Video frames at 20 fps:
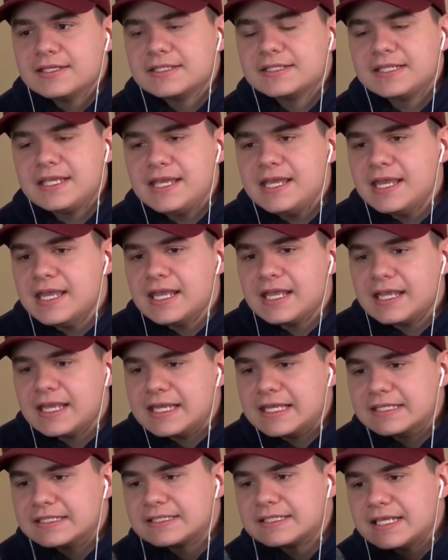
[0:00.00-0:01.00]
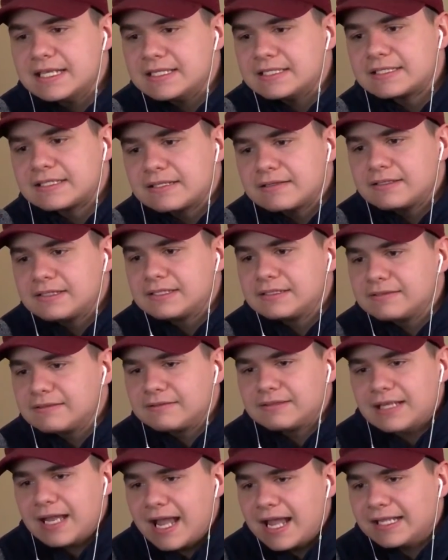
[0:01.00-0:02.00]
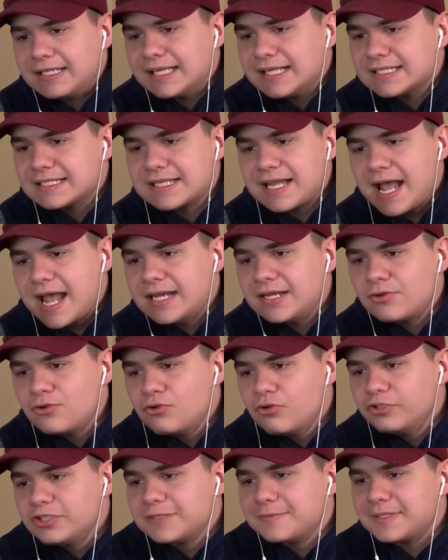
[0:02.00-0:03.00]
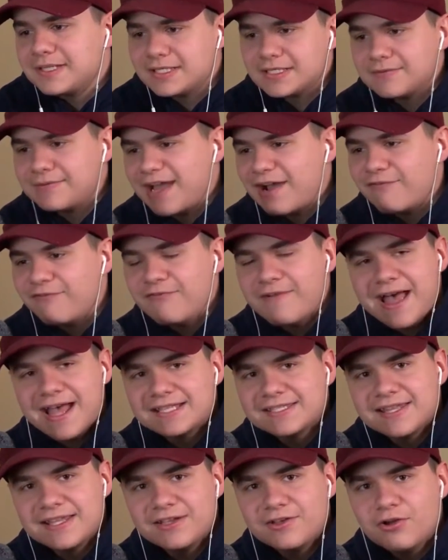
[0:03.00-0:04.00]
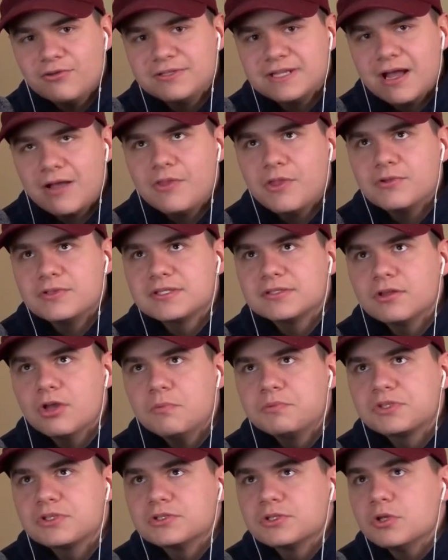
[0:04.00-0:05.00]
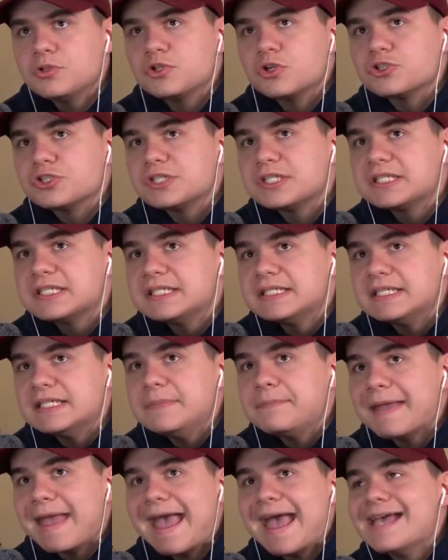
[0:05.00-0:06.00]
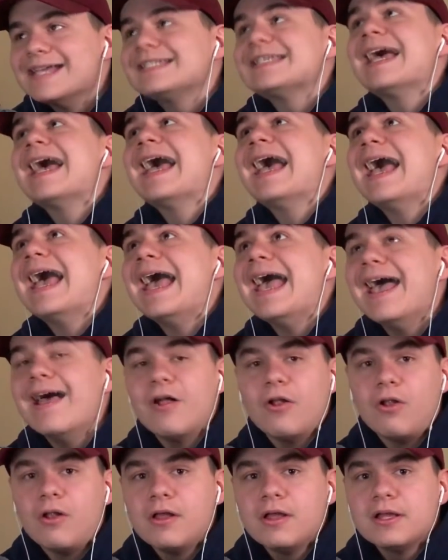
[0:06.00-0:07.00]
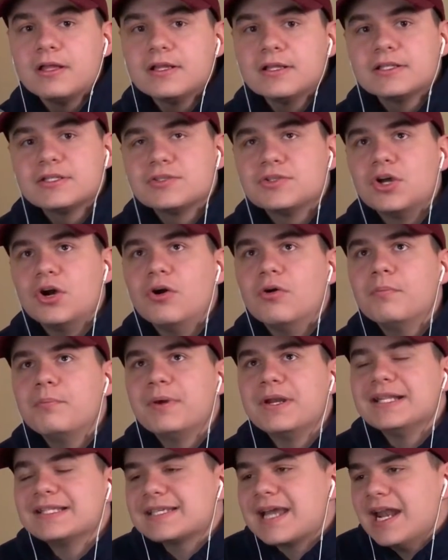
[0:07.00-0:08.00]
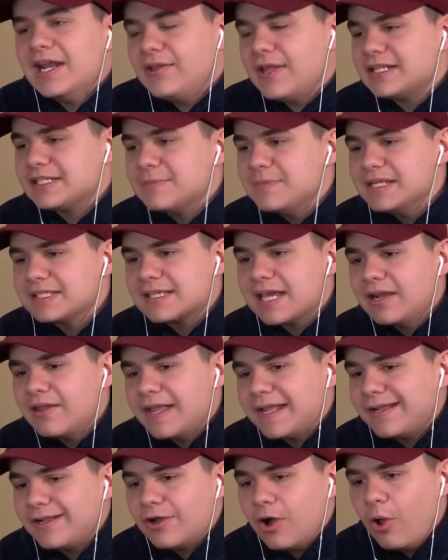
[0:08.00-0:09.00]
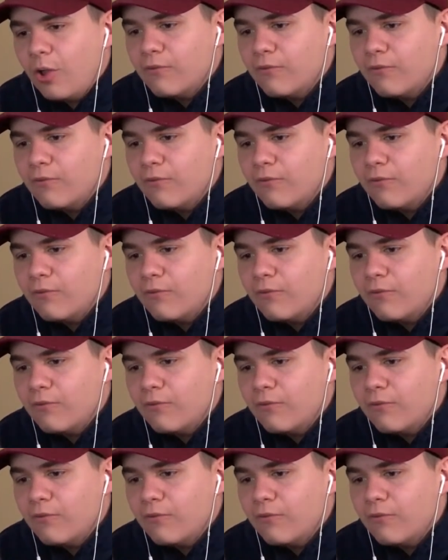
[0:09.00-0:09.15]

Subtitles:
Skiing is I guess kind of cool just because of how fast they go down those slopes, because those are steep as hell. So, but it's kind of like, to me, it's kind of like